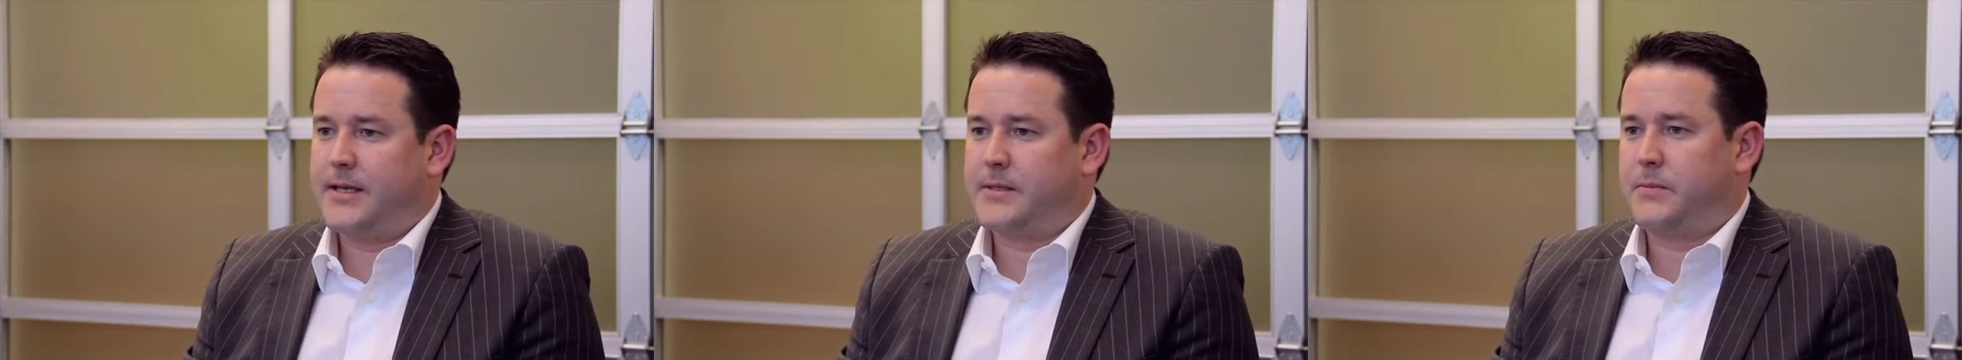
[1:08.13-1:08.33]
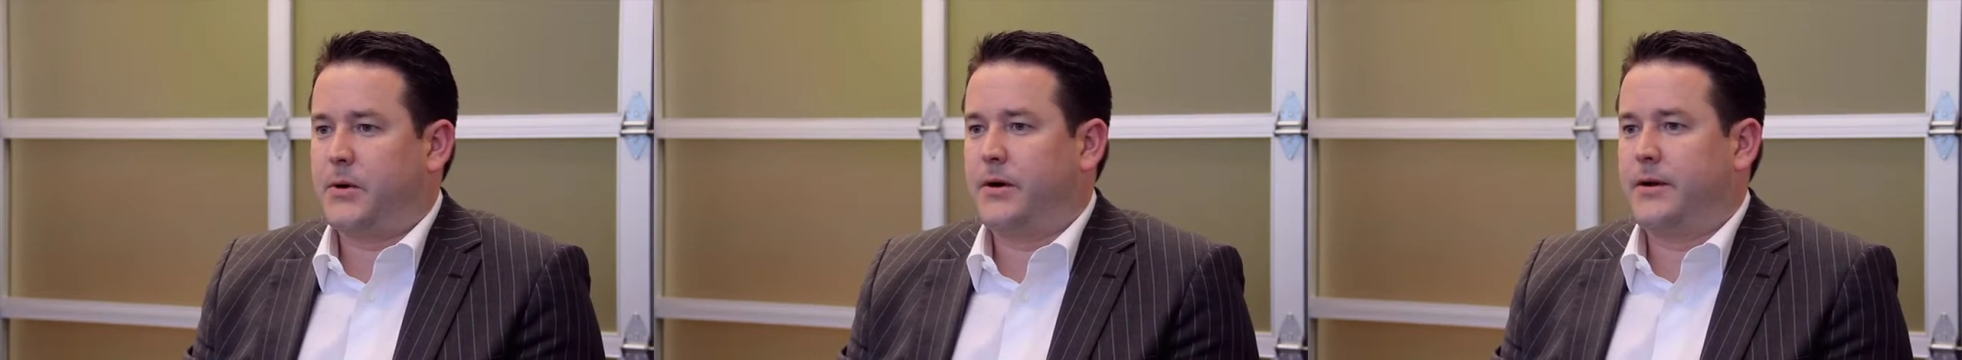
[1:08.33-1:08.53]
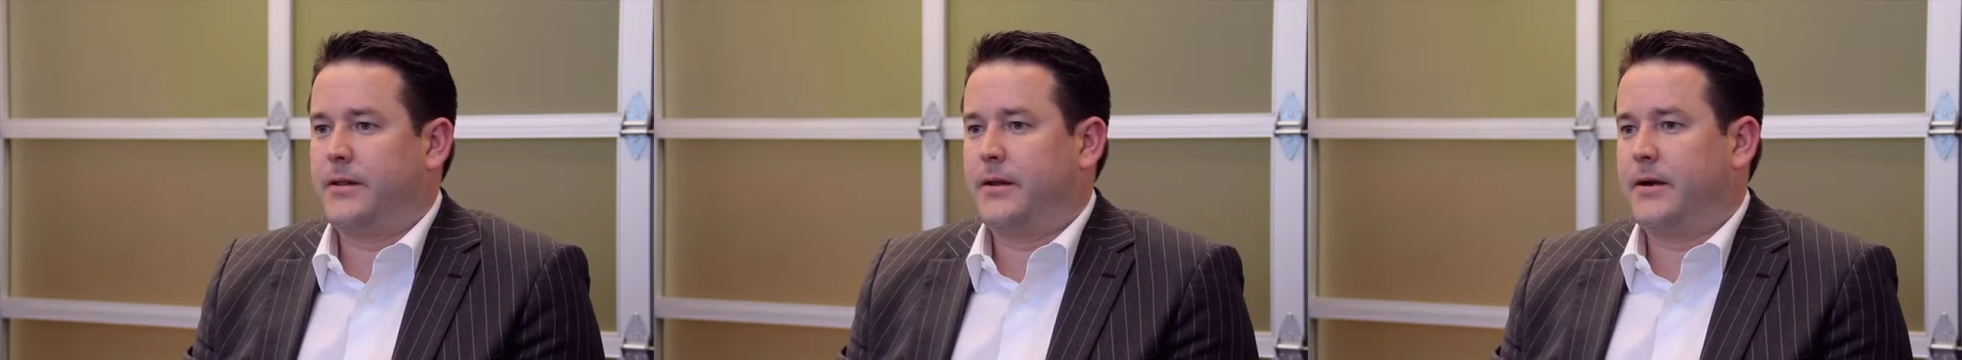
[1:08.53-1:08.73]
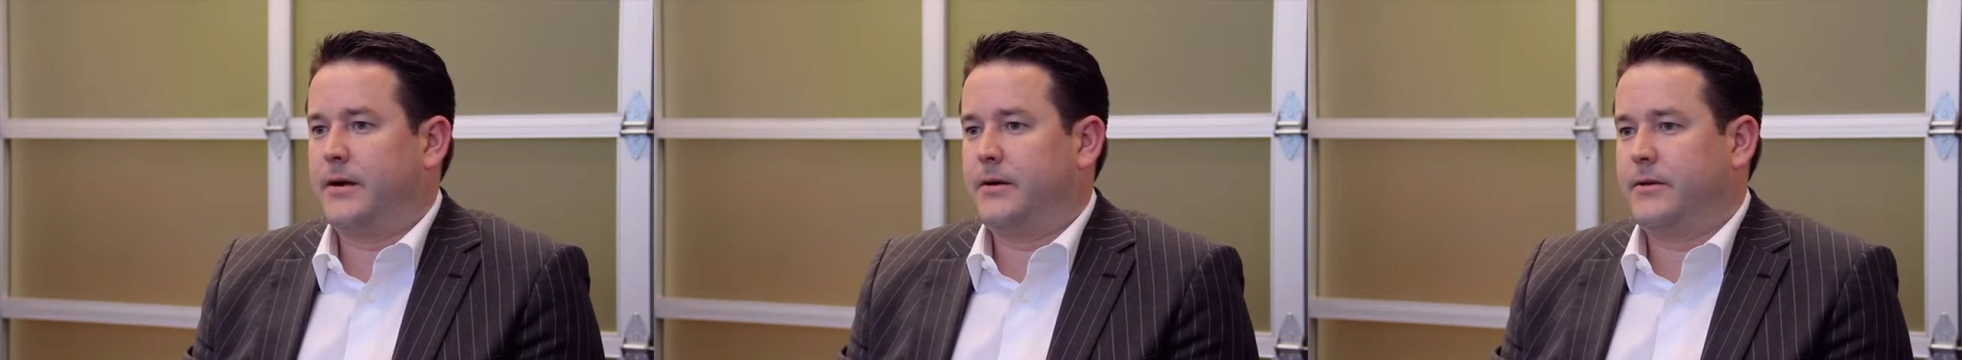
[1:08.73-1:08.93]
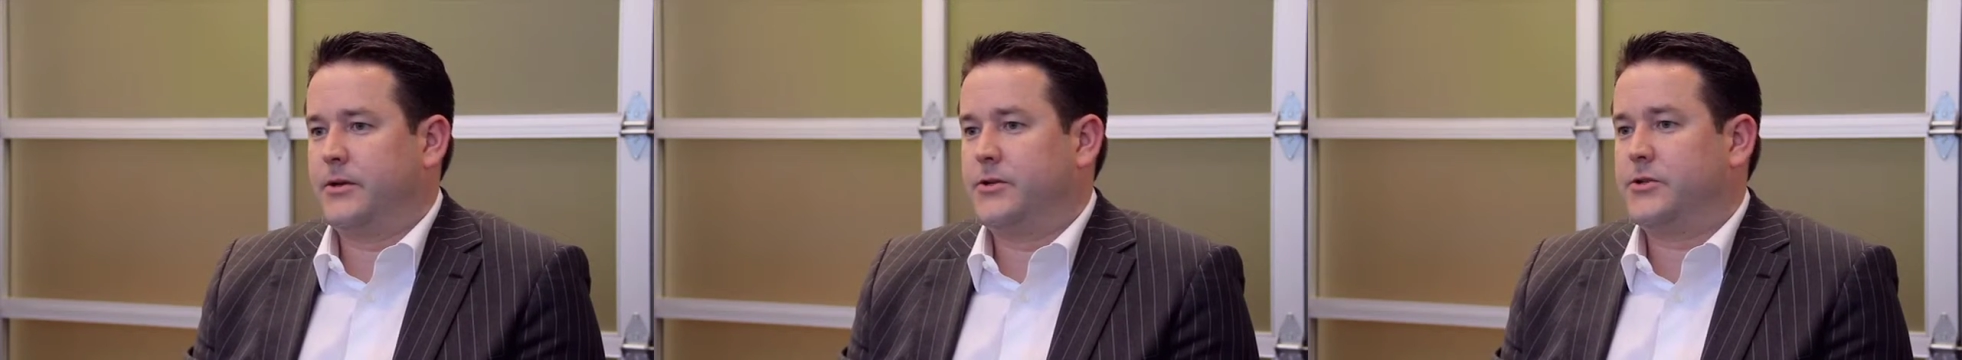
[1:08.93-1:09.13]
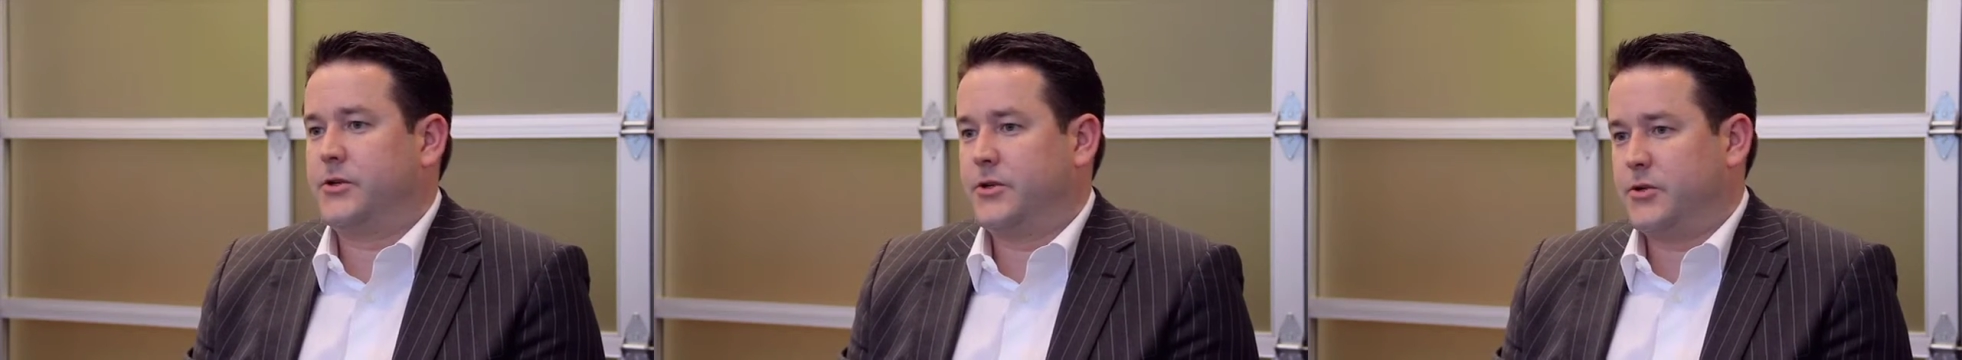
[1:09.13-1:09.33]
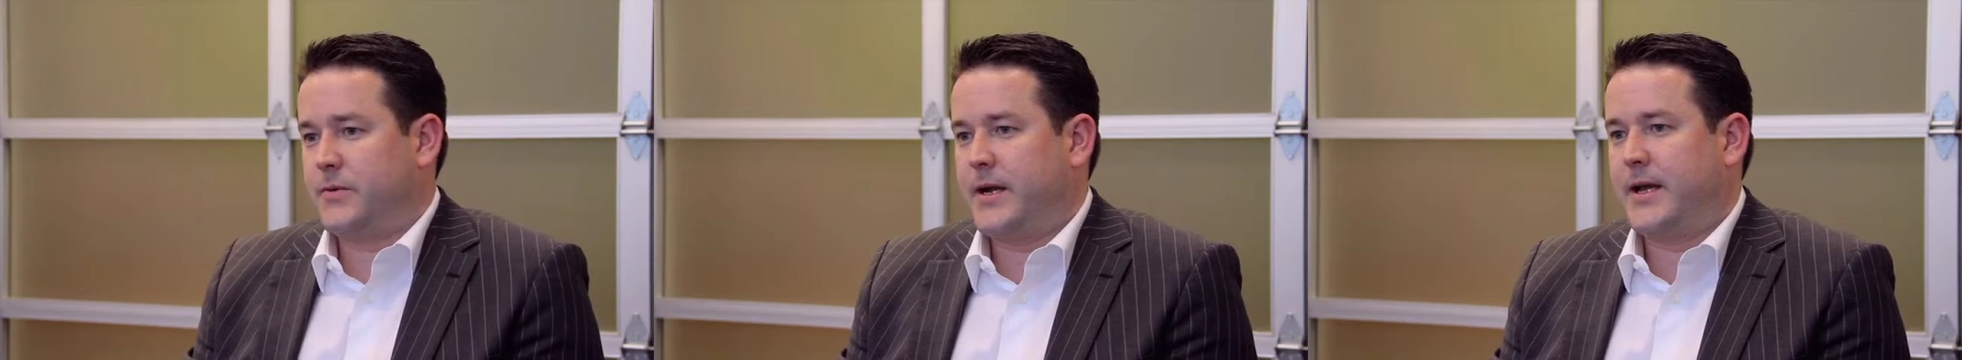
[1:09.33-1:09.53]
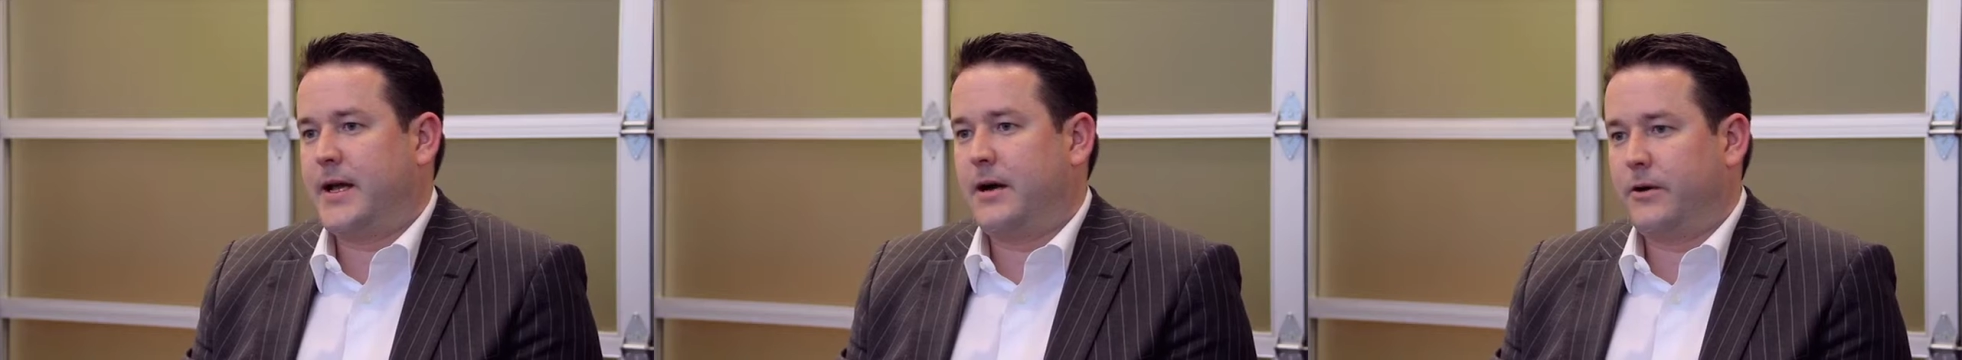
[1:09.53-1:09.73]
as part of their, their search
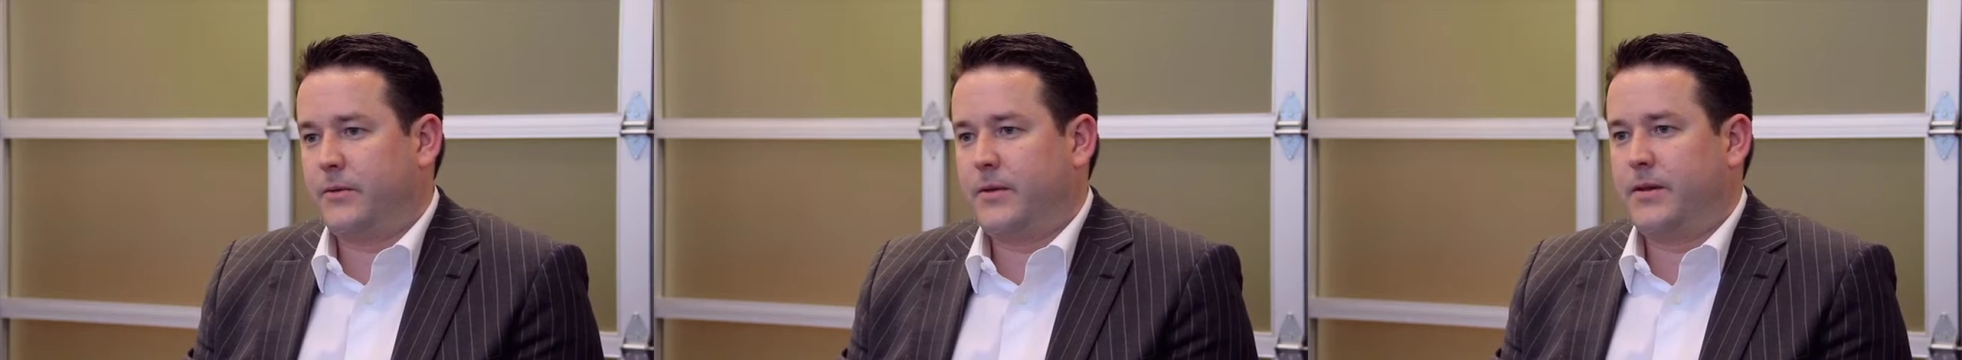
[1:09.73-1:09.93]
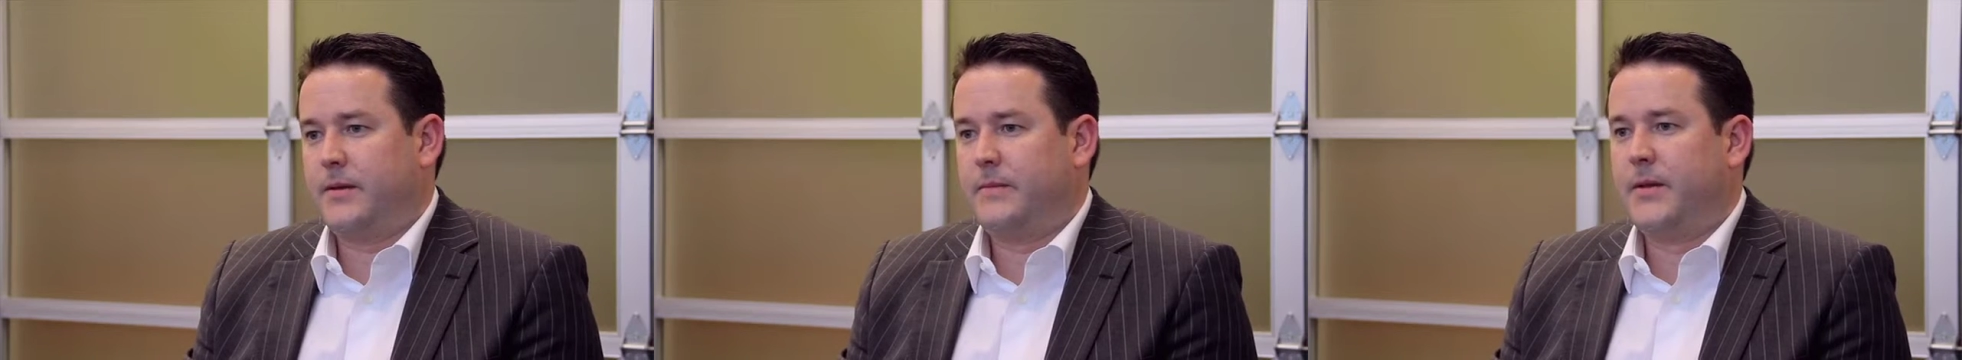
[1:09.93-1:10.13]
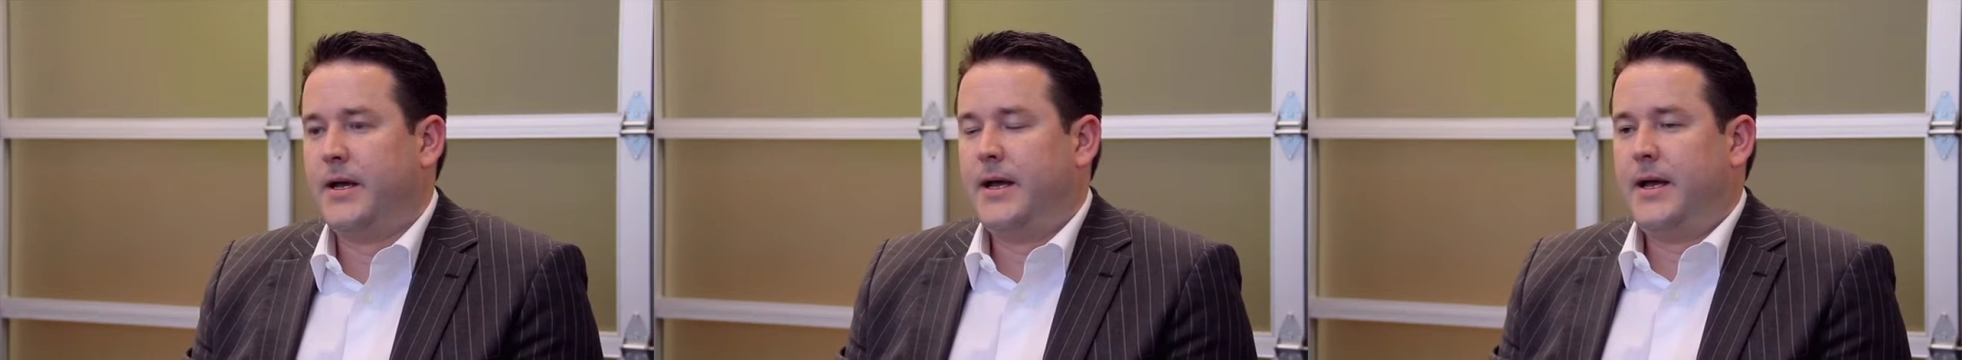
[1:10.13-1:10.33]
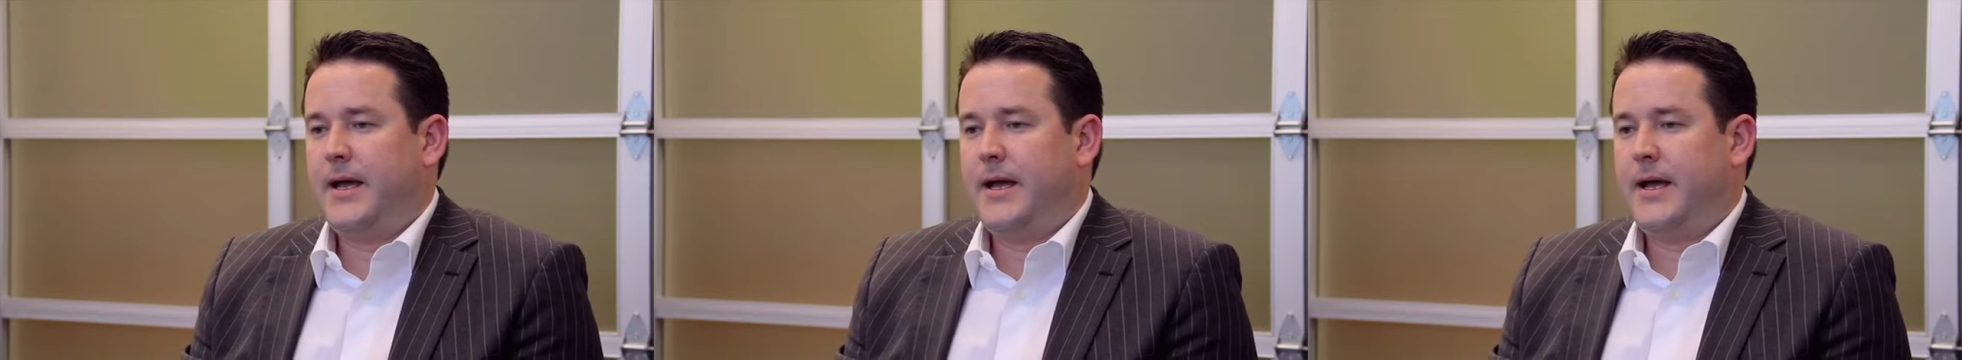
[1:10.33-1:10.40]
rank algorithm.